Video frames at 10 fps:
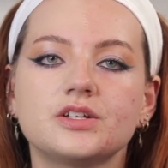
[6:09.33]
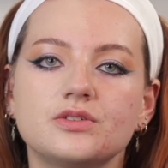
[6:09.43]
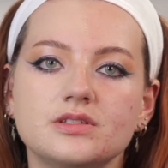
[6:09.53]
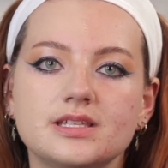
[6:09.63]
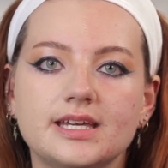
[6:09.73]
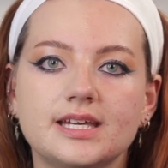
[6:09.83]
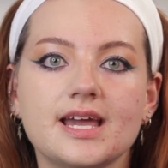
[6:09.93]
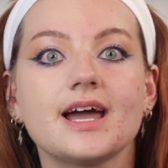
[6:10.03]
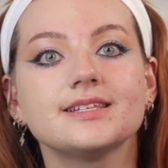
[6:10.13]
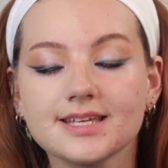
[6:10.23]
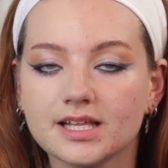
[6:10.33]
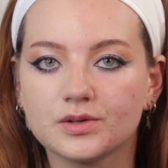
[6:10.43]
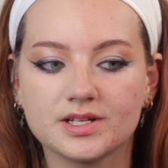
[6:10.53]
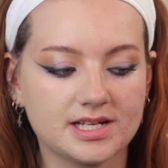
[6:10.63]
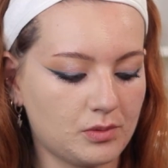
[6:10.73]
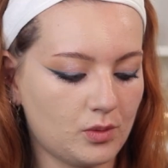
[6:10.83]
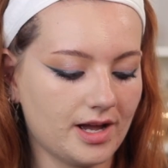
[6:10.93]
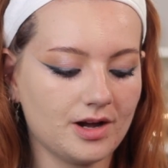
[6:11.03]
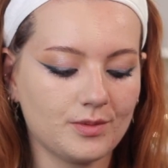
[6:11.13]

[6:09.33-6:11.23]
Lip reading: to the Estee Lauder Double Wear,